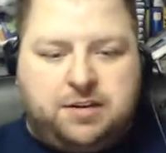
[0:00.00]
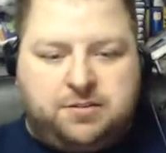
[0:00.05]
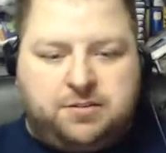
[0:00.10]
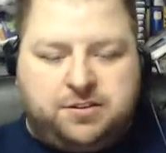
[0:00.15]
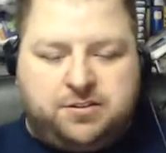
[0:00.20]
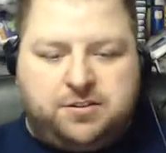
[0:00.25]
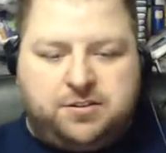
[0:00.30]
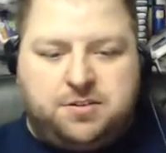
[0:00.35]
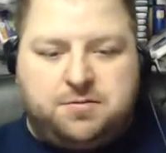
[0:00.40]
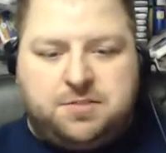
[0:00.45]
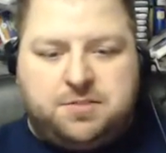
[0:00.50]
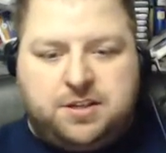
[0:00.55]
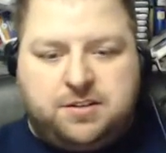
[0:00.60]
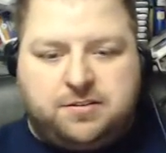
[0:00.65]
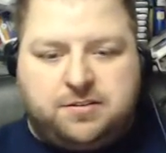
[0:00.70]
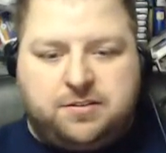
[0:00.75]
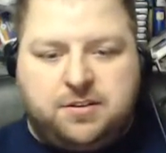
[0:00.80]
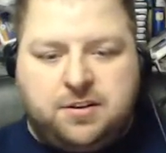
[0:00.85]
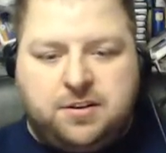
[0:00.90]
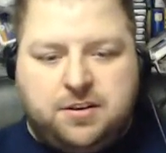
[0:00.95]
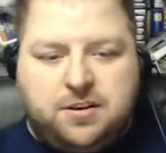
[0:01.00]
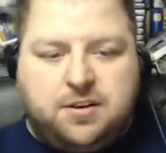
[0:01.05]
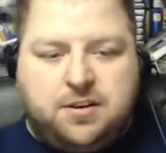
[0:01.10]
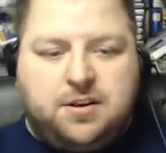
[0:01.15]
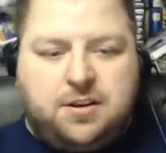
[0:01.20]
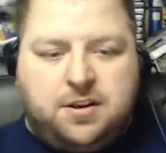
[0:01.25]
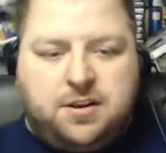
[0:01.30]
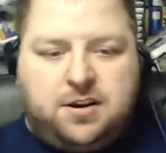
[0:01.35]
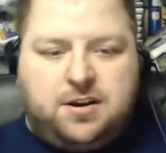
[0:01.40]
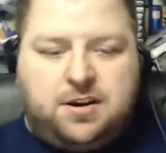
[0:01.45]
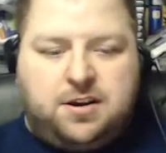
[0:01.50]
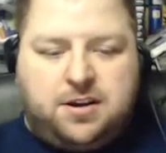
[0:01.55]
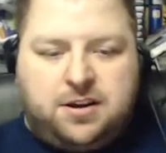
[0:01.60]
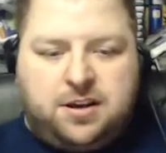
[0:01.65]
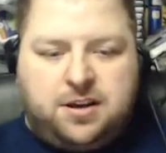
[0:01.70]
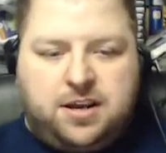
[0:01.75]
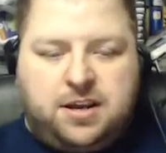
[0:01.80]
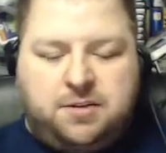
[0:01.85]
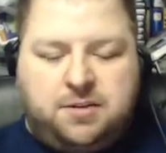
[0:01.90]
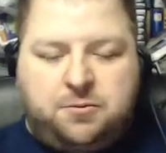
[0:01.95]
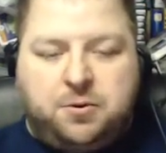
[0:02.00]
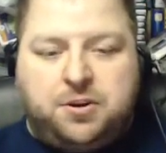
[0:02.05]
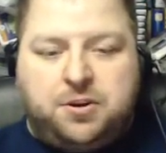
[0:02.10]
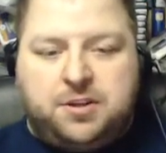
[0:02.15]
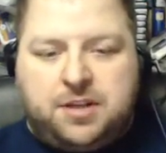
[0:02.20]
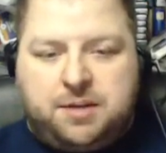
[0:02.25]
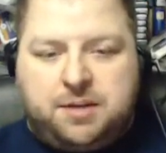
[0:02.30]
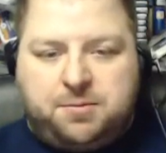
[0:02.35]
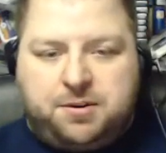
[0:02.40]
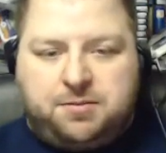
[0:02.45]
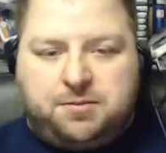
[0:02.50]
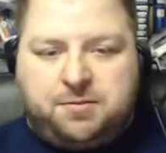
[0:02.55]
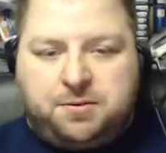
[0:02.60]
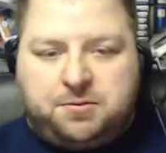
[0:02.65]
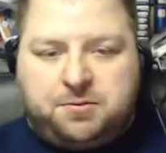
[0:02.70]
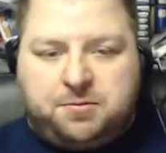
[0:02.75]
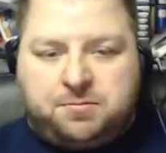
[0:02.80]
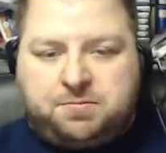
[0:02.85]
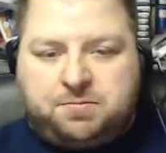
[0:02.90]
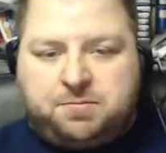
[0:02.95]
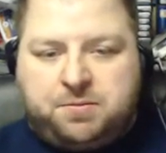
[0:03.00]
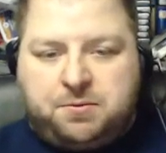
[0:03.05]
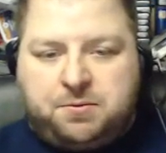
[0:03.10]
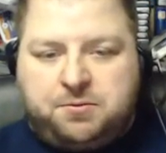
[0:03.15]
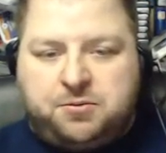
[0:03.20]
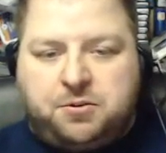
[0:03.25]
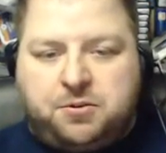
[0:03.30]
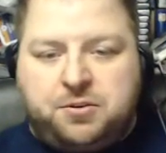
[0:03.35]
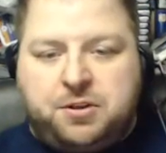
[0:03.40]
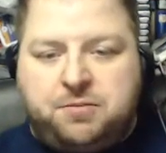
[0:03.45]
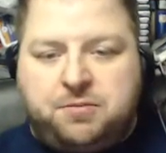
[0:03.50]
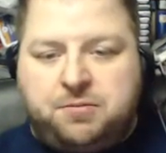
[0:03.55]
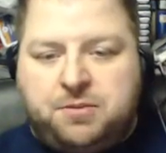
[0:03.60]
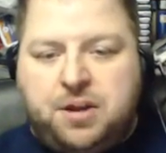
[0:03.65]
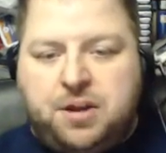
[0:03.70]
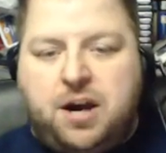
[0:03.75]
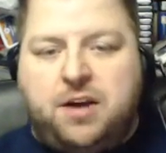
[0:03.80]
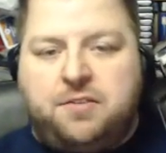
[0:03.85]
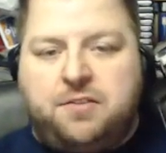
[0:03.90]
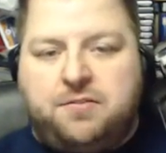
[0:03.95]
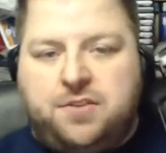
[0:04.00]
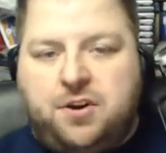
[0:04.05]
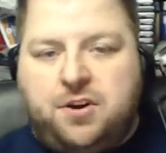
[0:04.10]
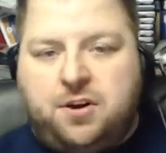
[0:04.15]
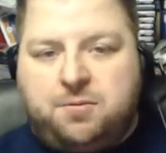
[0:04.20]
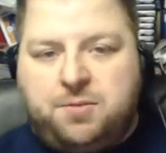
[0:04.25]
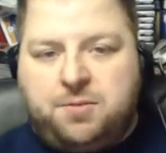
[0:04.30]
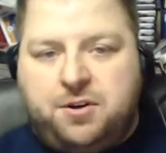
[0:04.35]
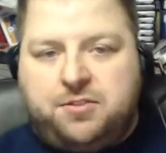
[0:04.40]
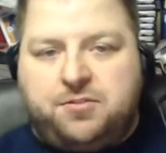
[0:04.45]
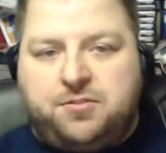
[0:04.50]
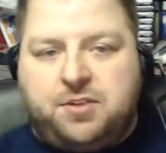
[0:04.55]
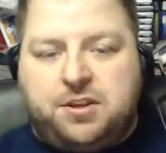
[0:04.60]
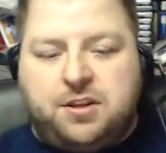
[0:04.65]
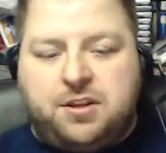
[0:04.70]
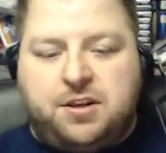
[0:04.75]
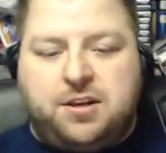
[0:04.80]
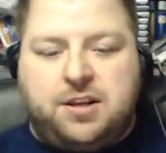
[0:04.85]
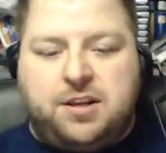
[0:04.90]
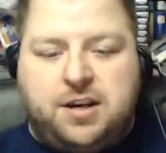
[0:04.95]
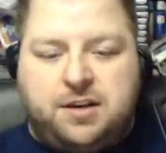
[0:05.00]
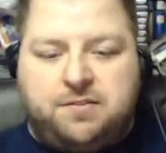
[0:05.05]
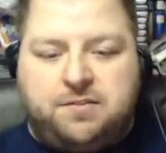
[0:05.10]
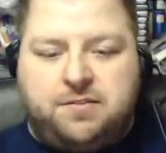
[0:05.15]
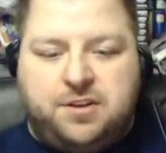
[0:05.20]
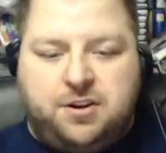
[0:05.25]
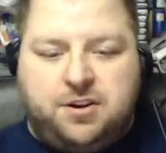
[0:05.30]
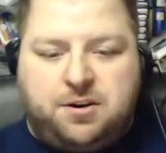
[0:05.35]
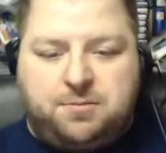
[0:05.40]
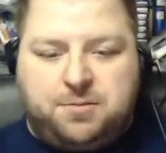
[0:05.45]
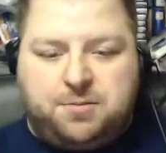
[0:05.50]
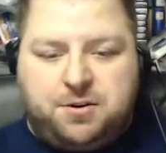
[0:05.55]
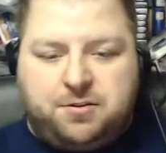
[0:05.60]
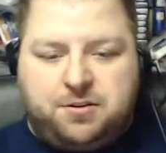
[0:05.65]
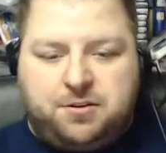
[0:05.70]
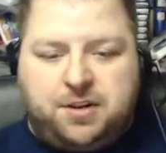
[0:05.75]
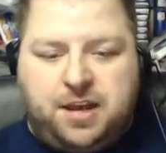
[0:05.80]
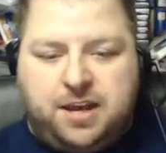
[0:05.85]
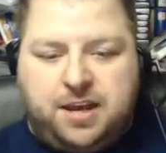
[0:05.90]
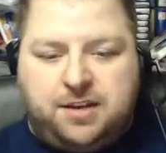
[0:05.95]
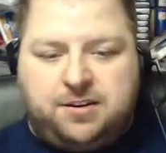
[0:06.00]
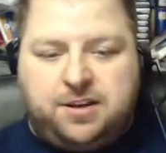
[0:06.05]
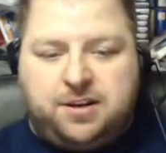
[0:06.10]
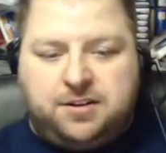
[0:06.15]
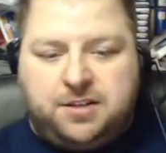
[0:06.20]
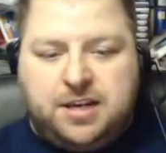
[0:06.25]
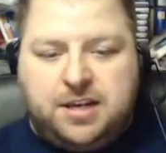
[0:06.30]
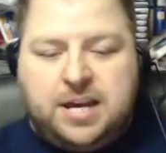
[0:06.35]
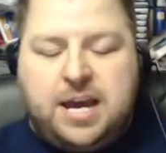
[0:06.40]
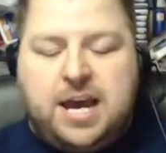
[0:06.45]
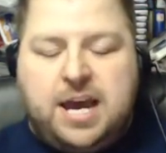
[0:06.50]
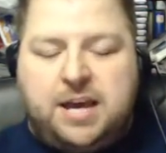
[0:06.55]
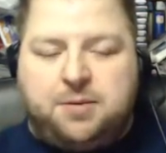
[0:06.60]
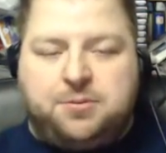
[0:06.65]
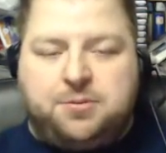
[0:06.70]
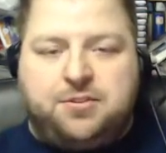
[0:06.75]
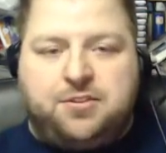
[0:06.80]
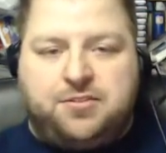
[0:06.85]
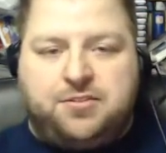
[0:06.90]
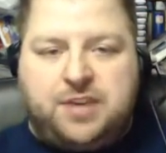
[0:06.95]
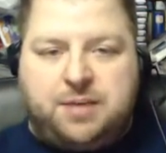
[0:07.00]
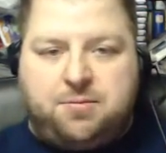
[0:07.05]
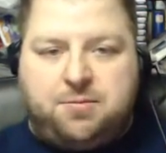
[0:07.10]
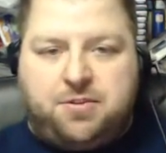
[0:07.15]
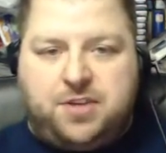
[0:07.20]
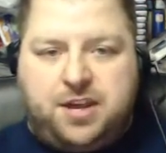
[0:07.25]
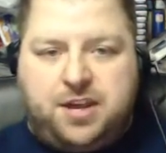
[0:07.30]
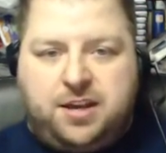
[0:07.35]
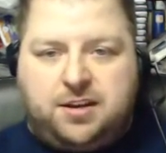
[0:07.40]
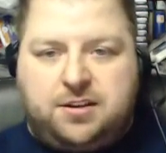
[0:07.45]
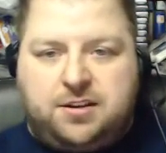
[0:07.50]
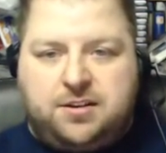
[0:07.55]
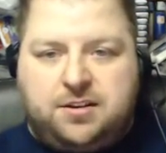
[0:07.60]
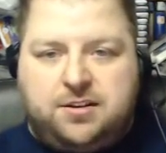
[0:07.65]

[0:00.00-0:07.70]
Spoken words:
let's do this. And it wouldn't let me. It was only non-VR mode. So I did it non-VR mode and handheld, and it was the same thing.